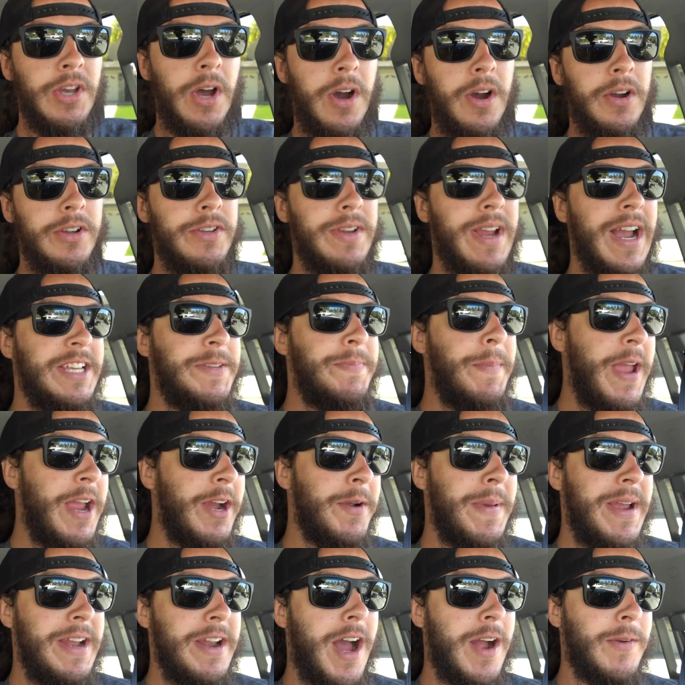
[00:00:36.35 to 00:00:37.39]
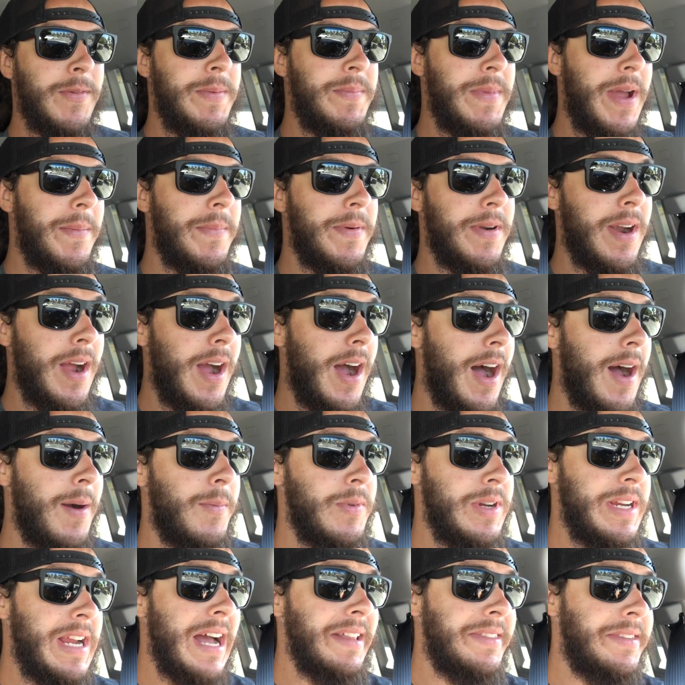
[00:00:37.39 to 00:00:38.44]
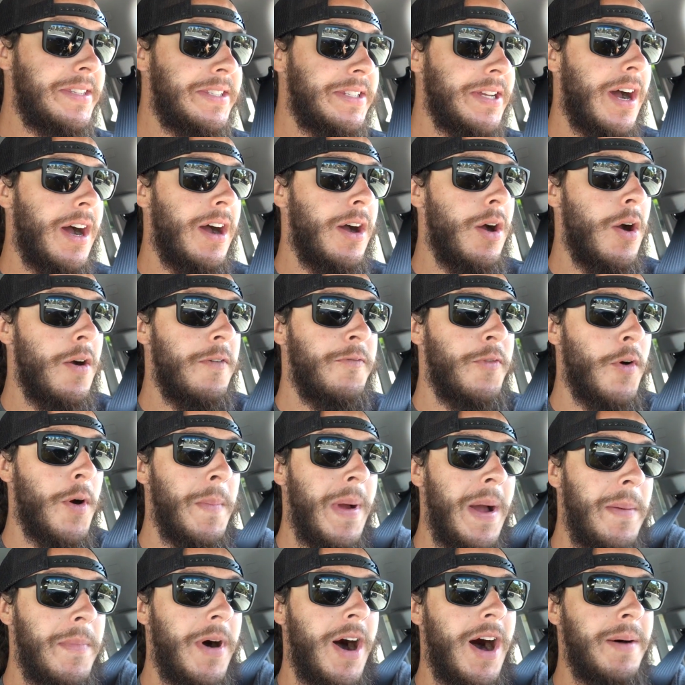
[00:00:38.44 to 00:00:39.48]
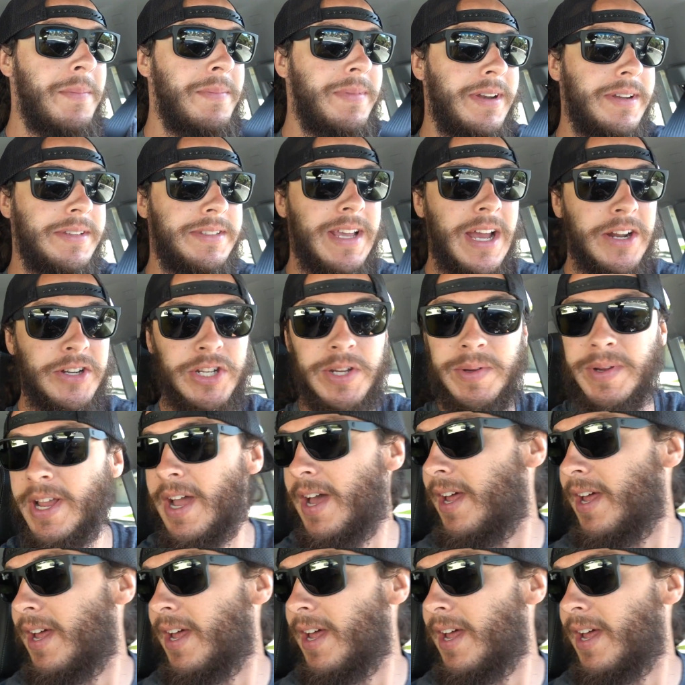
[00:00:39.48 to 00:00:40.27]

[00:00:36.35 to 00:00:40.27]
So you guys may or may not remember, um, we got this Tahoe for my mom and it's actually